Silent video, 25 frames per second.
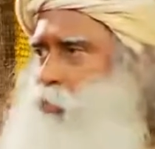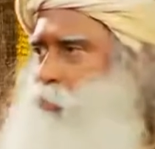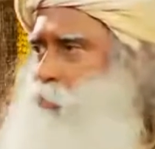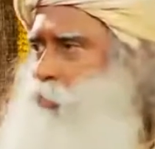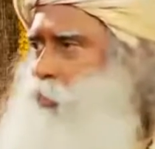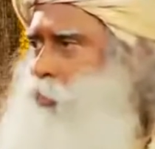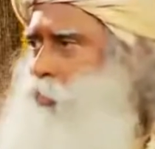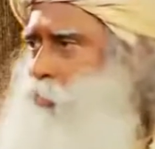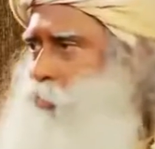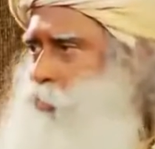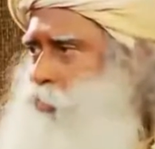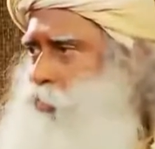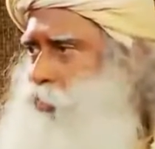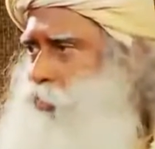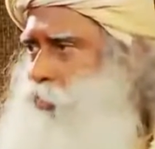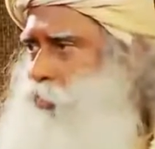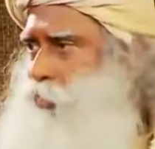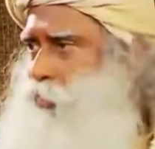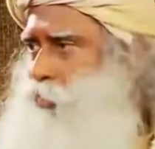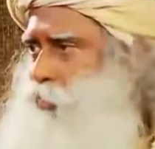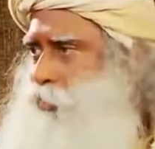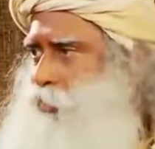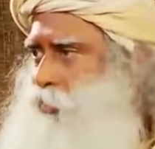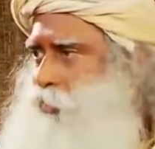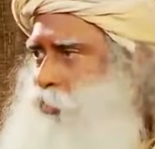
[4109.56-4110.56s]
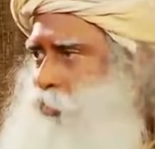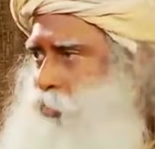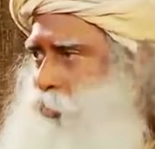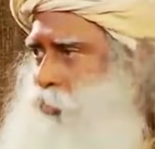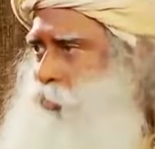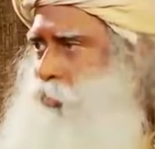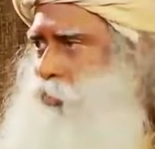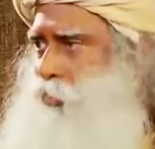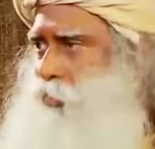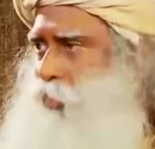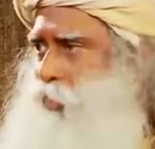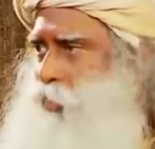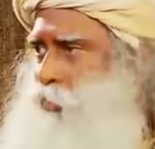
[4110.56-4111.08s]
criminal procedures
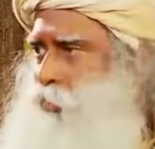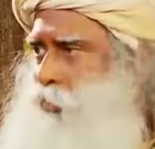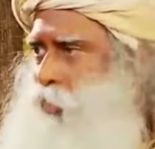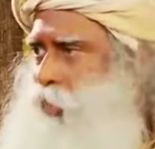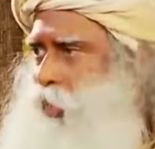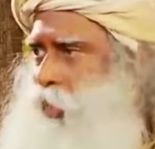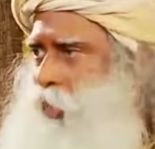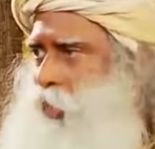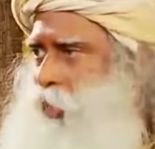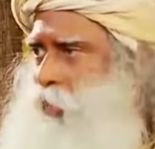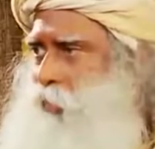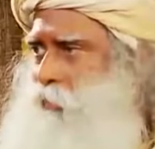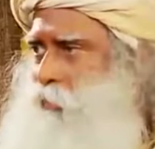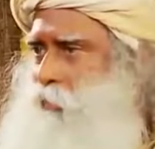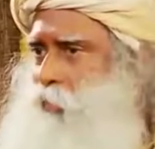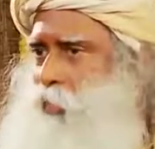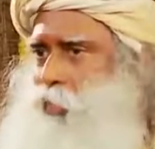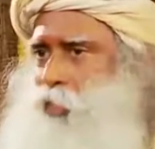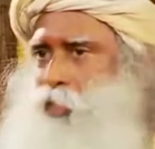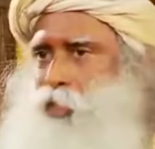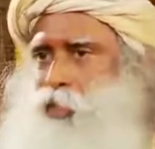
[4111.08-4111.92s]
codes that you have